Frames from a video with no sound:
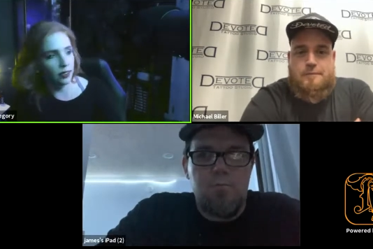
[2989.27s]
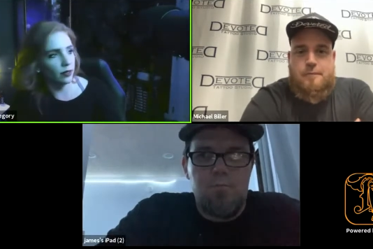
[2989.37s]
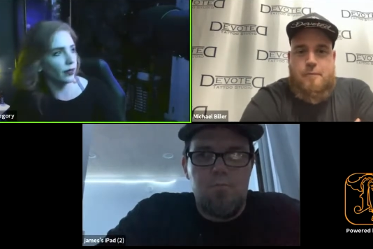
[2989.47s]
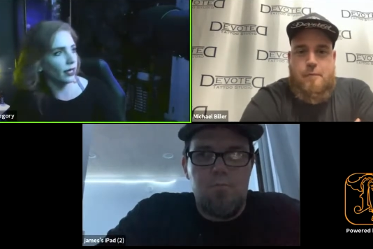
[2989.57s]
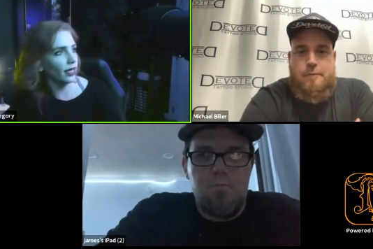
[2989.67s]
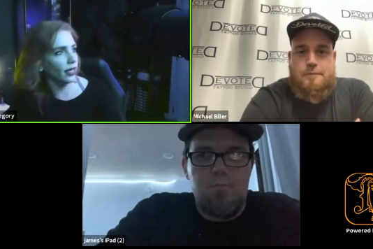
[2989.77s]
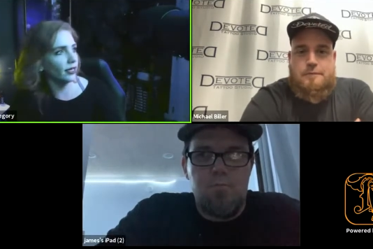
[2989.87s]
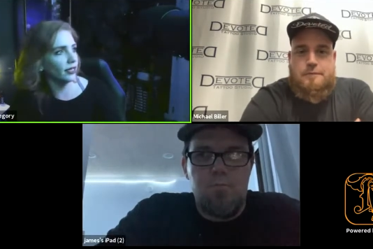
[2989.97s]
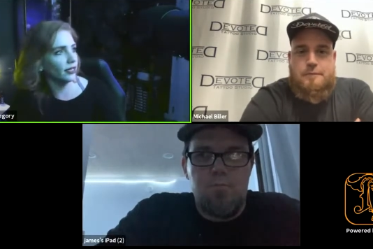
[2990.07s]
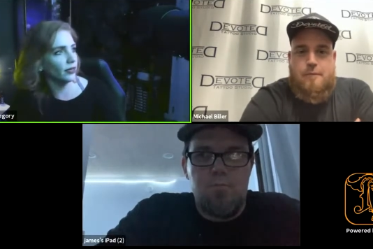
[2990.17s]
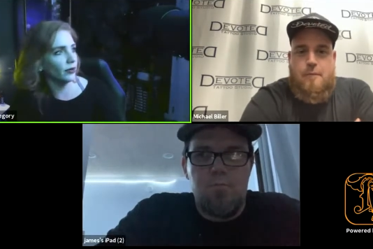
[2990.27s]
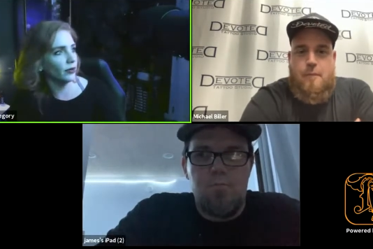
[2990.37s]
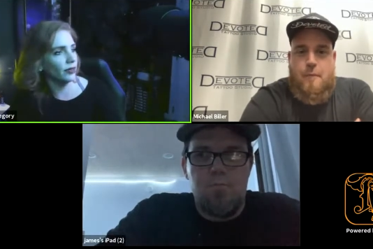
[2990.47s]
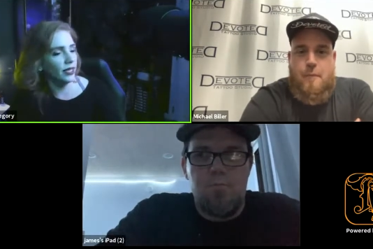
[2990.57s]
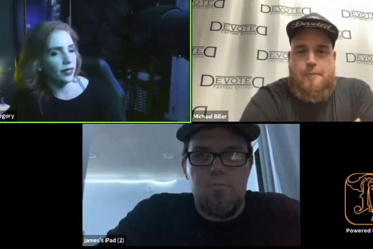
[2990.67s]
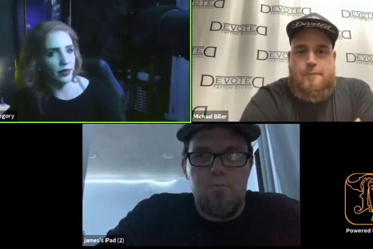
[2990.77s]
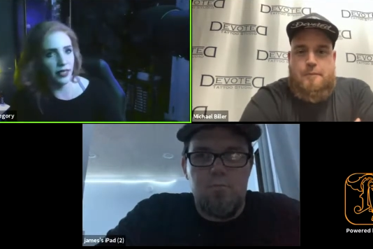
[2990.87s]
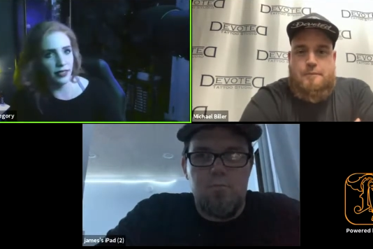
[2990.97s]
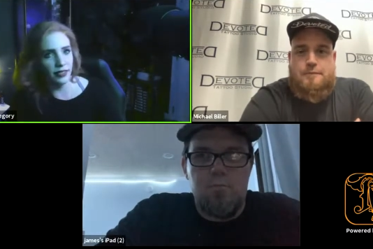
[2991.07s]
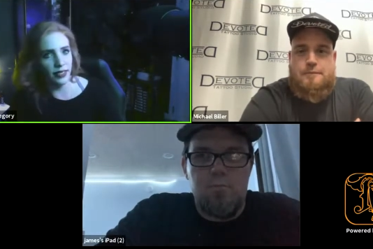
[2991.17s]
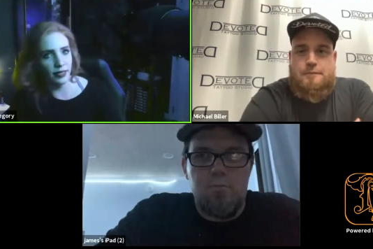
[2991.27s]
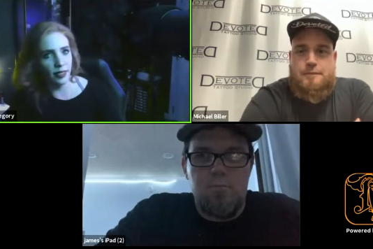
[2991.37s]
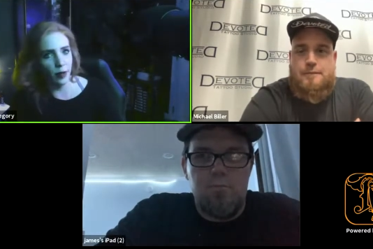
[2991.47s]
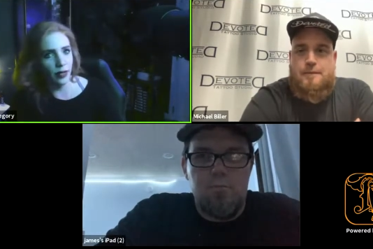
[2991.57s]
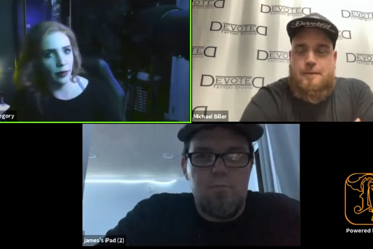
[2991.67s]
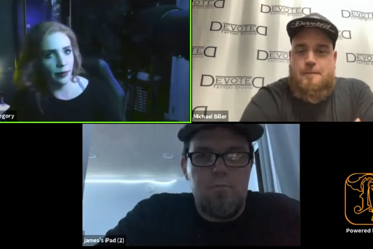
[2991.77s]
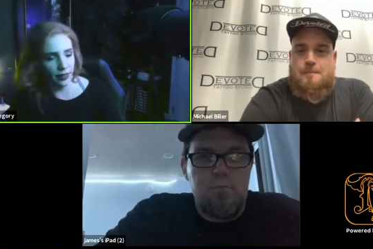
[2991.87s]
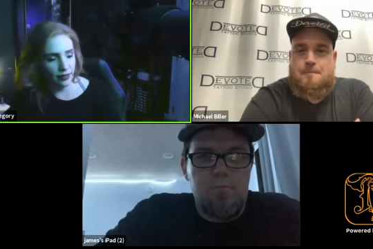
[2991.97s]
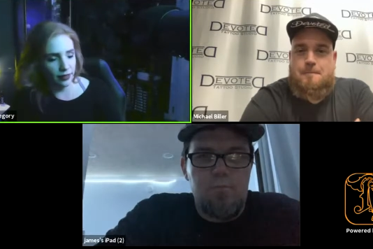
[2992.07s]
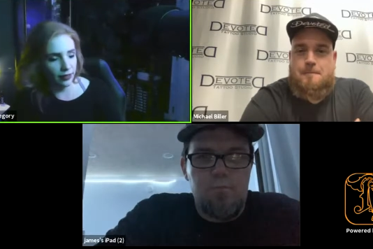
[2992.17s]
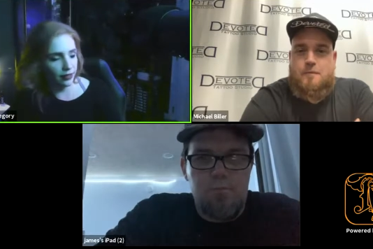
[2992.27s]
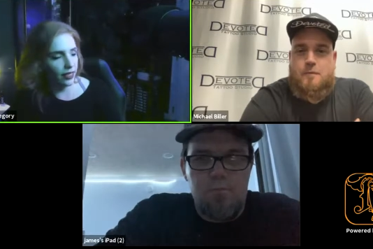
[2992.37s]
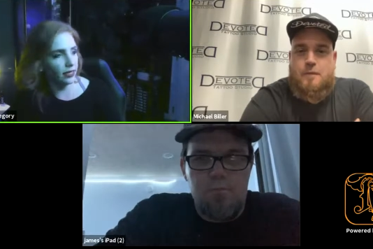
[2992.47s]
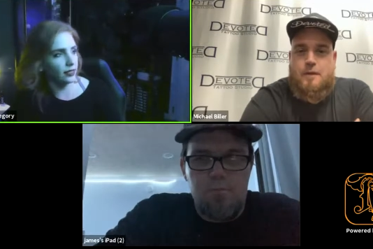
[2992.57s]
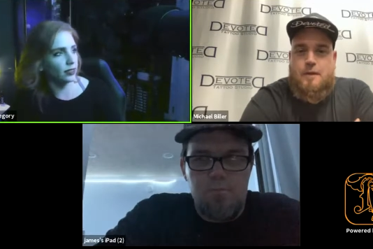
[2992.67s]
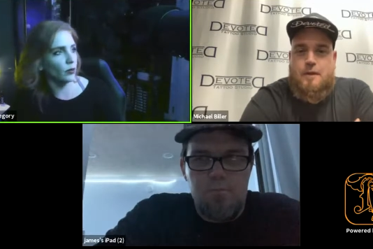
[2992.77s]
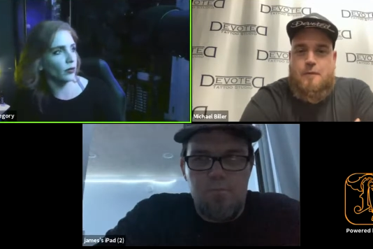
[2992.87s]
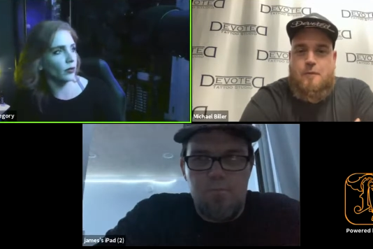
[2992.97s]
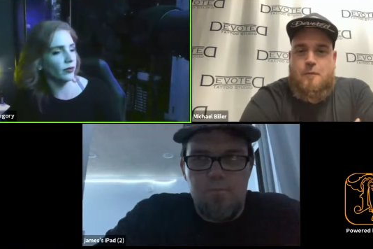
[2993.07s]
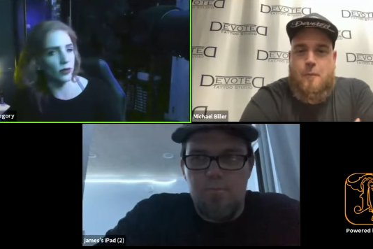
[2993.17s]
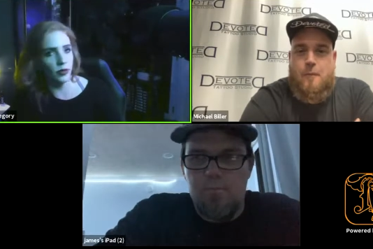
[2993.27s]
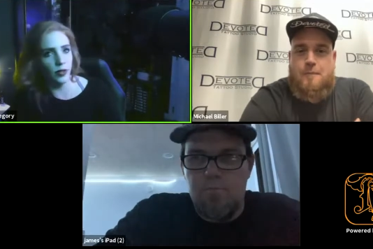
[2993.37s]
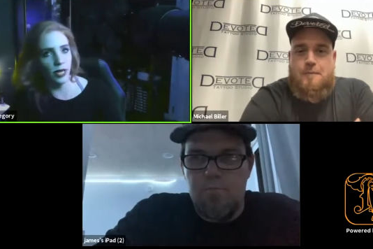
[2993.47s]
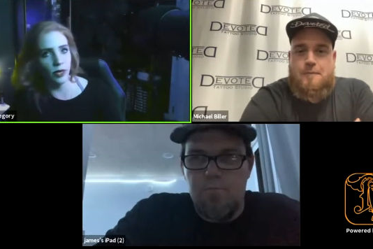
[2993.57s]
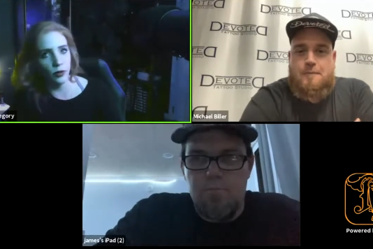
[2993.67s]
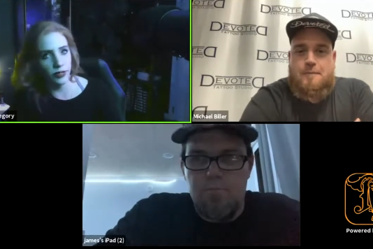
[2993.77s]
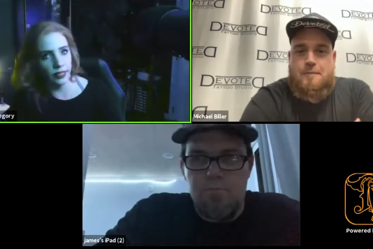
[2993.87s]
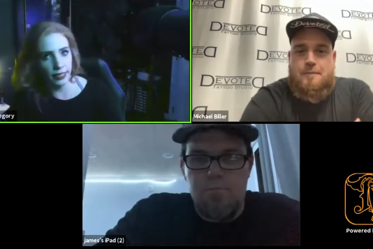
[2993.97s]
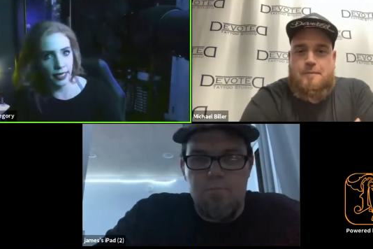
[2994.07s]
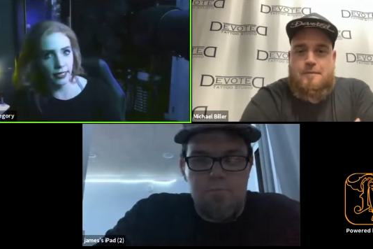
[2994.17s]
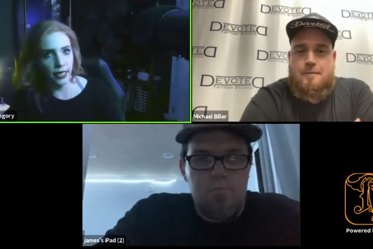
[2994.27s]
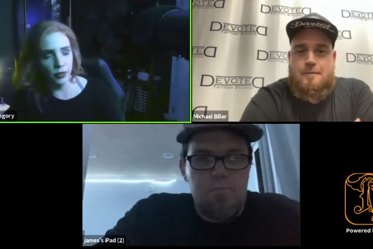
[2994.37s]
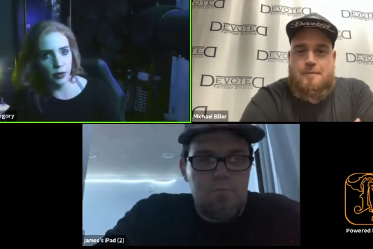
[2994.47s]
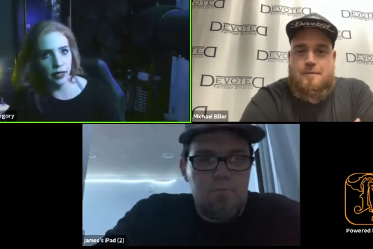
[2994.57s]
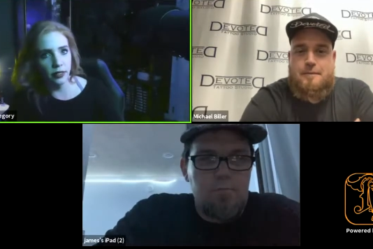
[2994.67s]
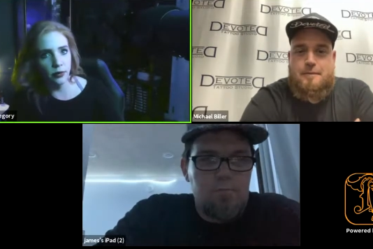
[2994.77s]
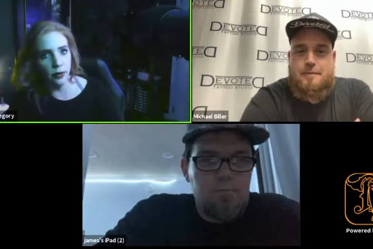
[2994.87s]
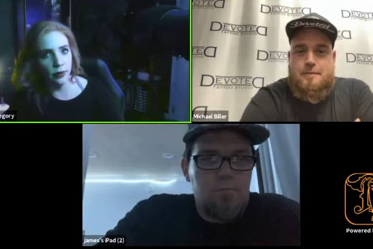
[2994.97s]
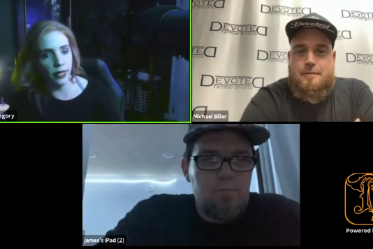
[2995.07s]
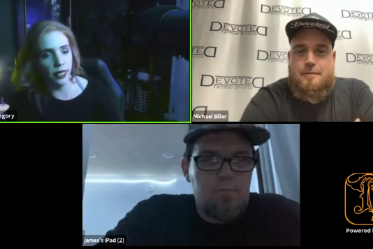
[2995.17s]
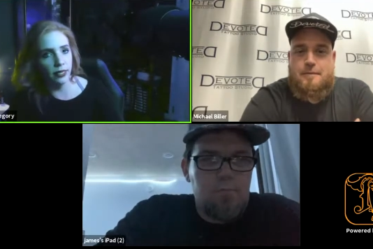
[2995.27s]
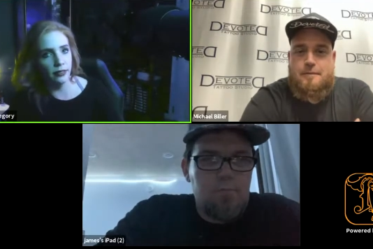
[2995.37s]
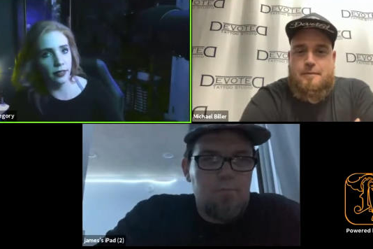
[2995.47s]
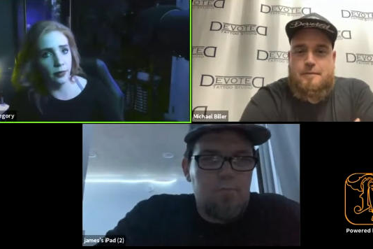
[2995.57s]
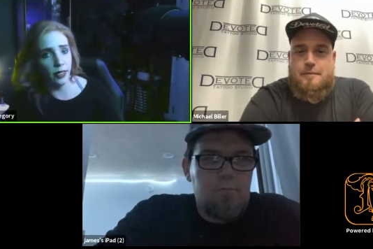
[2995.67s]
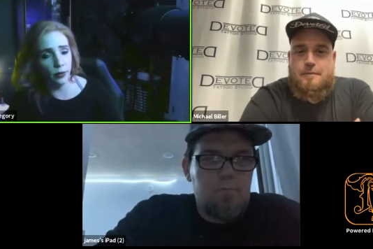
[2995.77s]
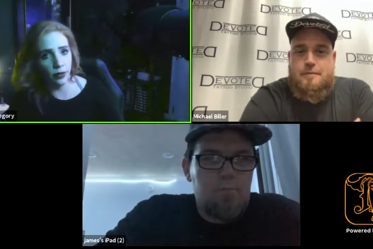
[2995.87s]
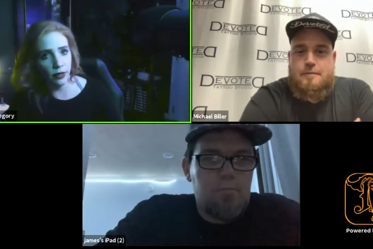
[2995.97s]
Speaker 1: by you know, that's that's coming up in the end of summer. We've also got Golden State Tattoo Expo in September.